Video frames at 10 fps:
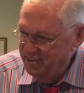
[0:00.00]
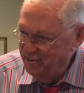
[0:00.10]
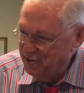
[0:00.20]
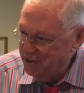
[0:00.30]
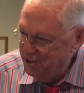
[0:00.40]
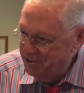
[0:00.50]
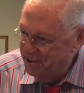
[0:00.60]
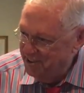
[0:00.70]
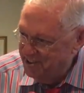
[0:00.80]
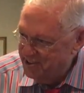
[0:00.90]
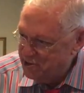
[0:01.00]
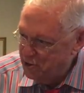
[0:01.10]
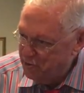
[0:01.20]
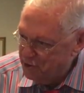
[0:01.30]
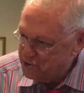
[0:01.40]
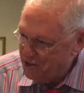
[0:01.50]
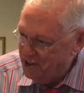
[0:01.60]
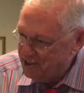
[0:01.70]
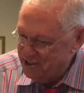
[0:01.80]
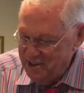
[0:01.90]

Well, good. So you feel stronger.